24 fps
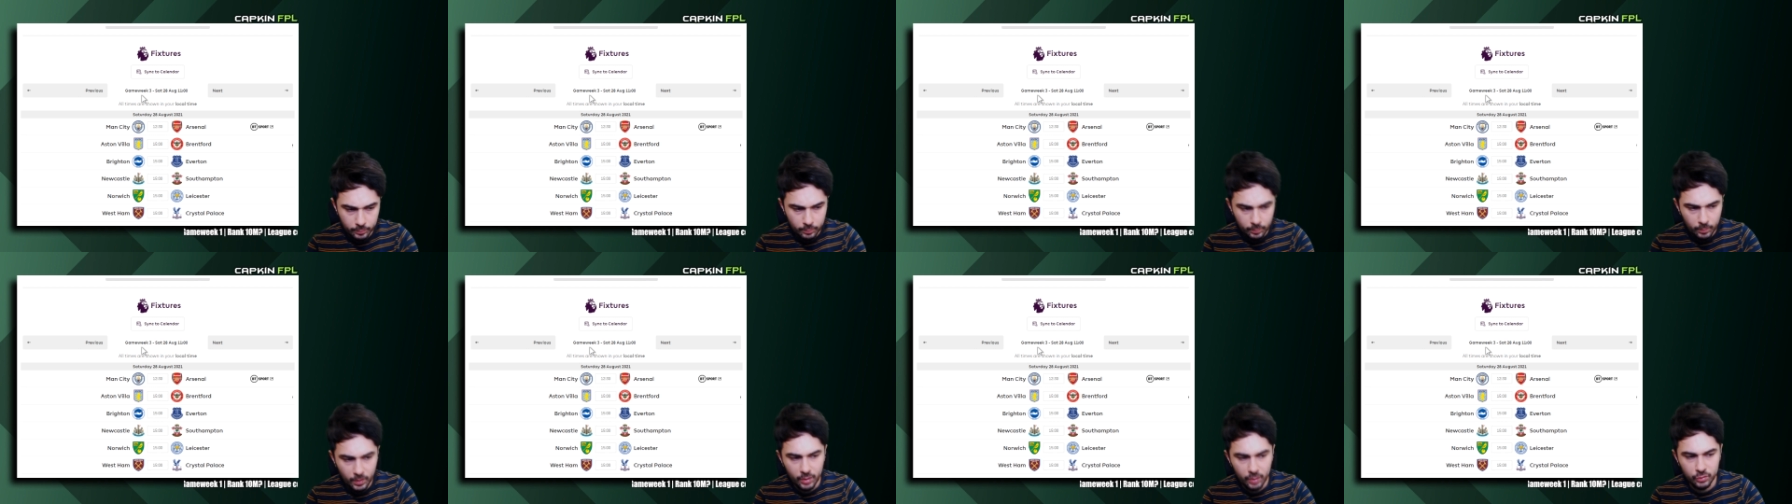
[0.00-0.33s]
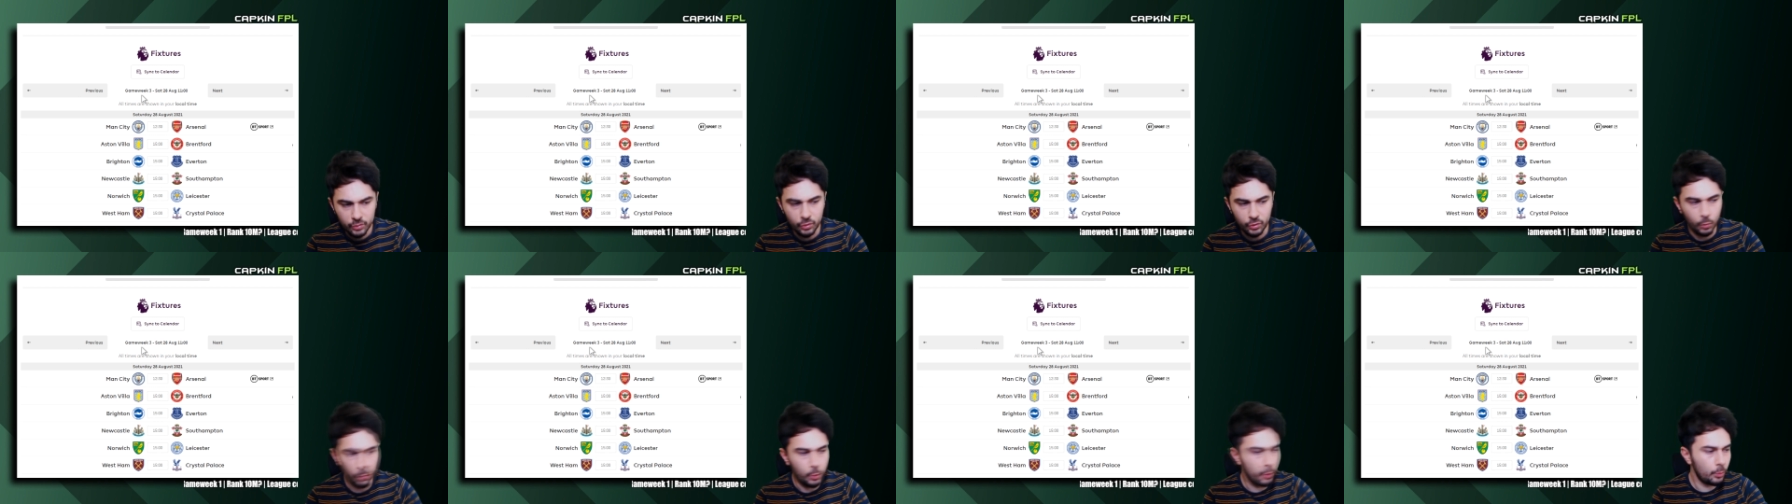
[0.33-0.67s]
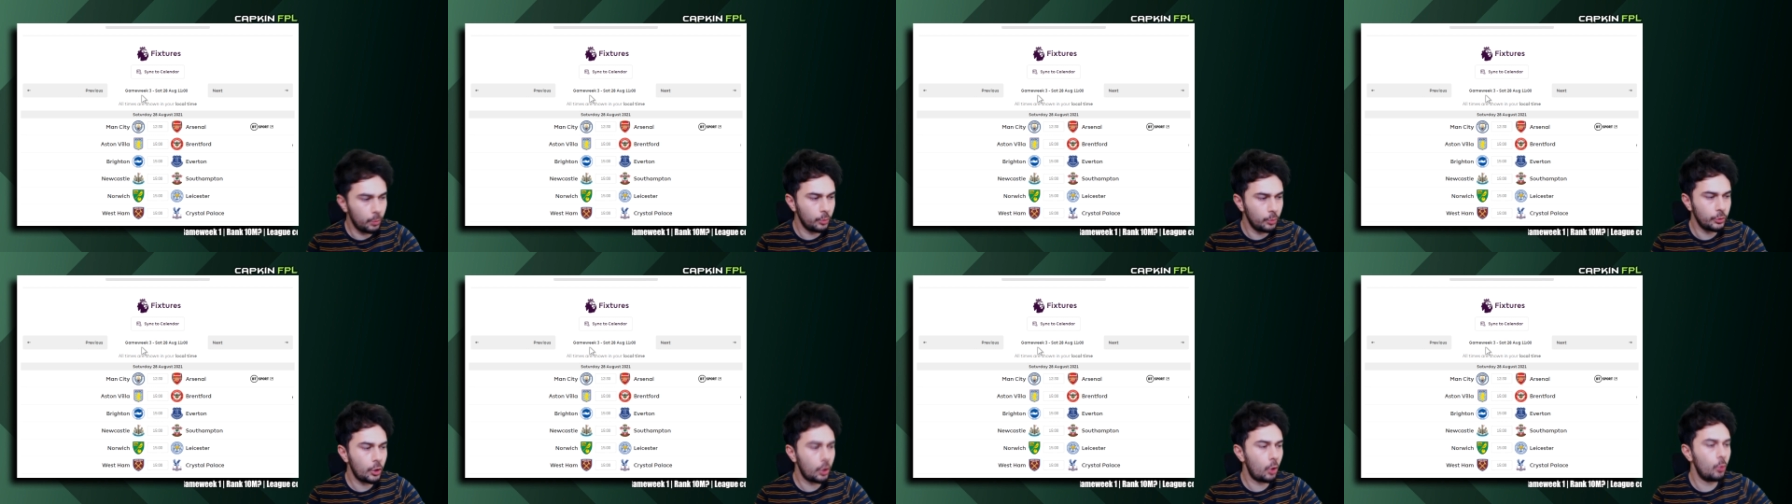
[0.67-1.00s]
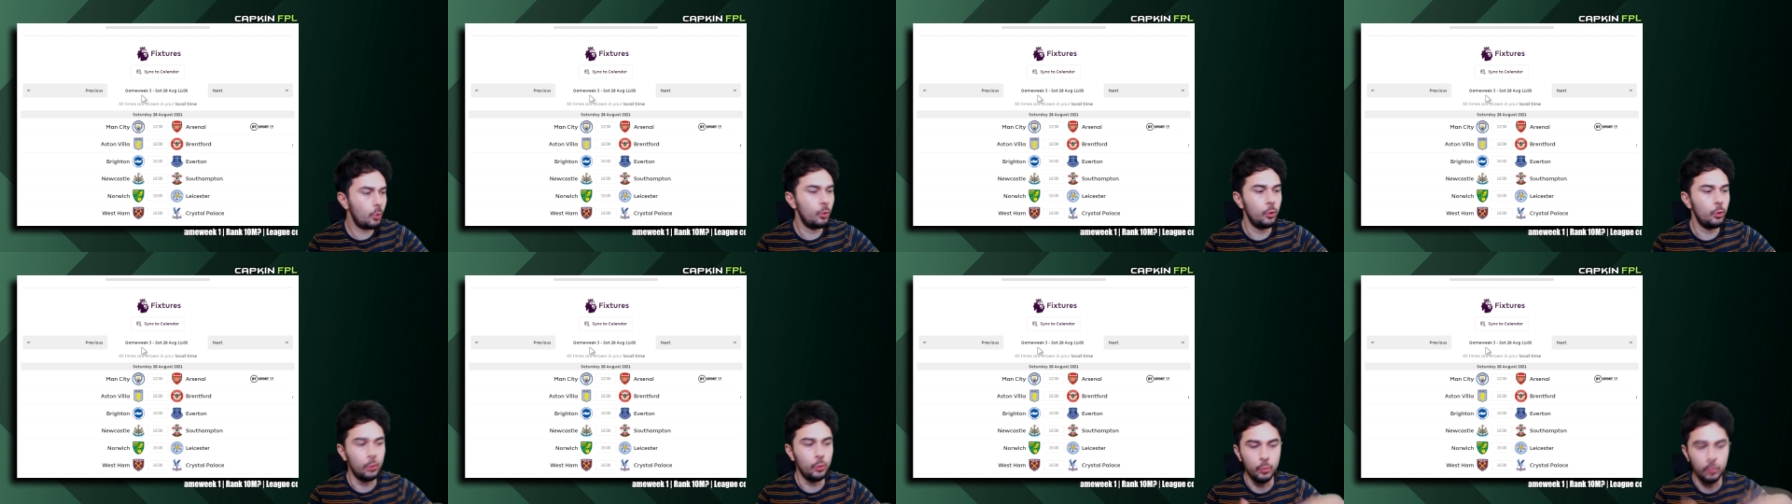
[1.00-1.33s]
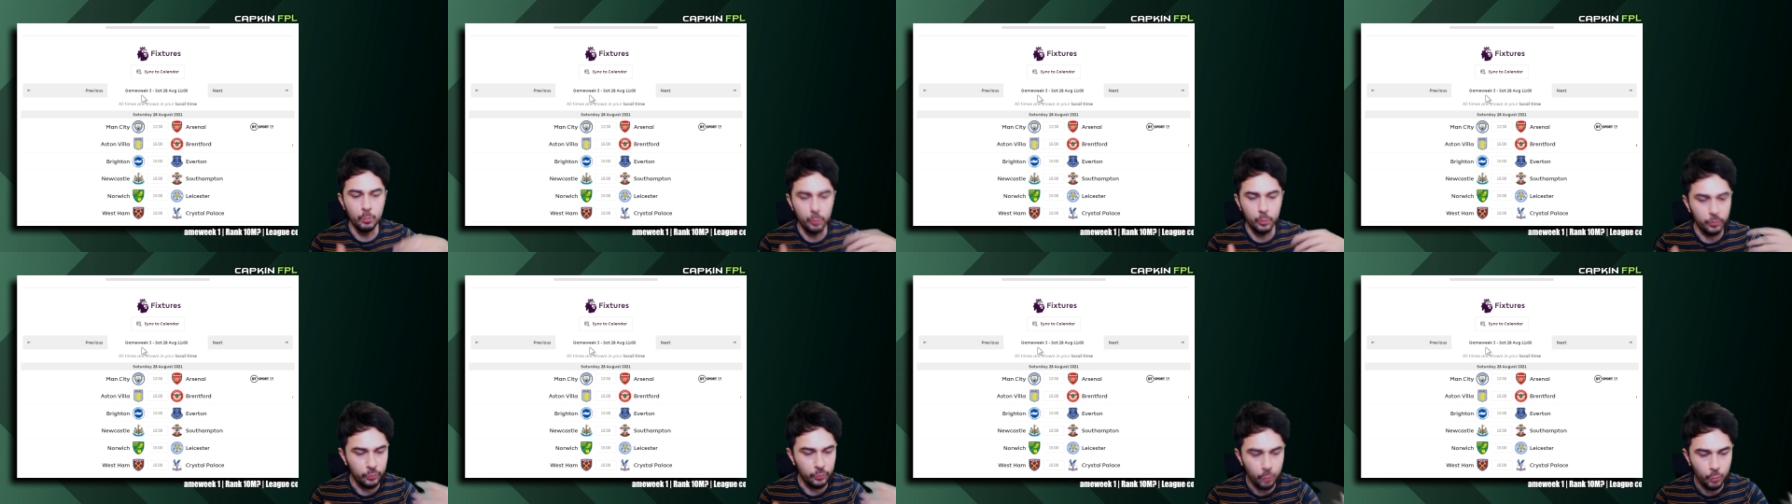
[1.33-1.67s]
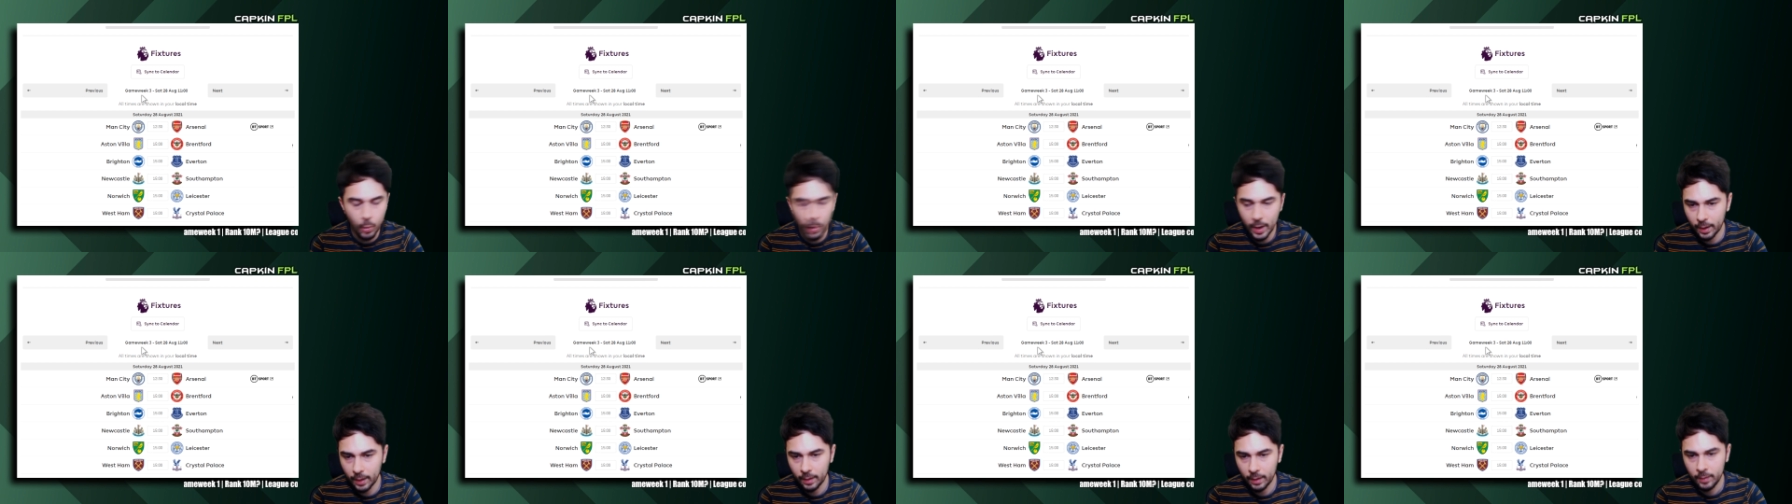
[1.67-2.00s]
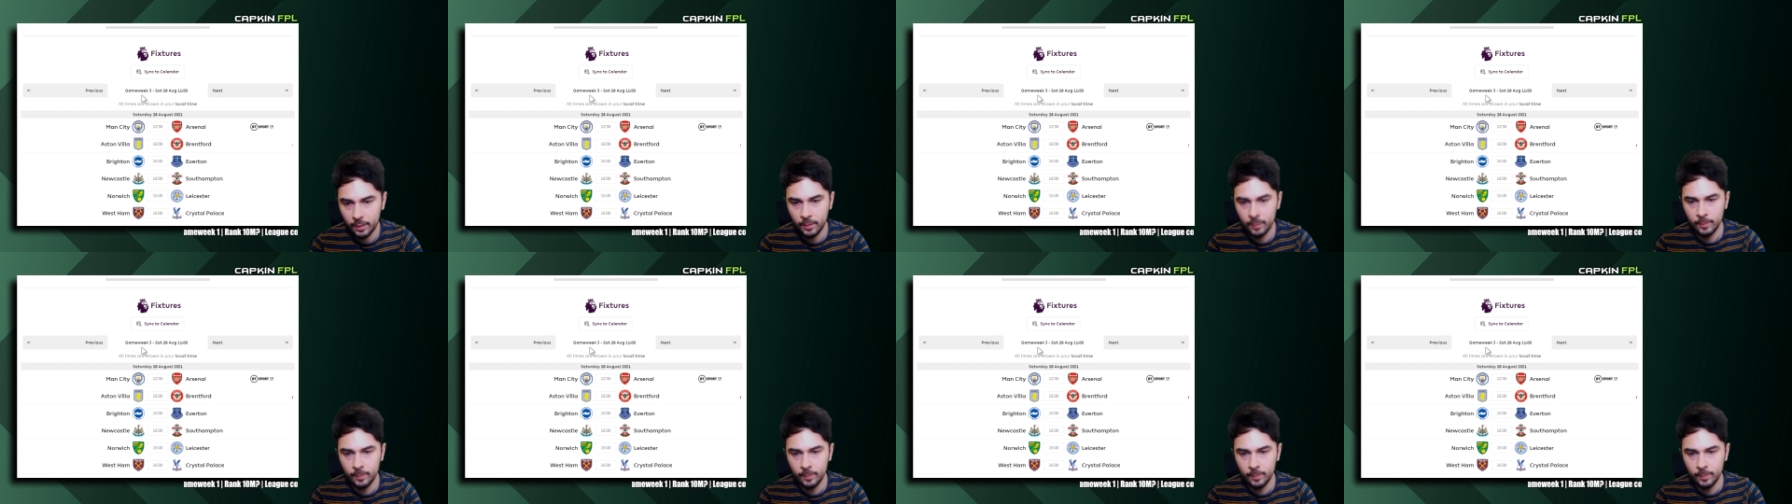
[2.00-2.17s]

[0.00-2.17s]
So we will know who moved where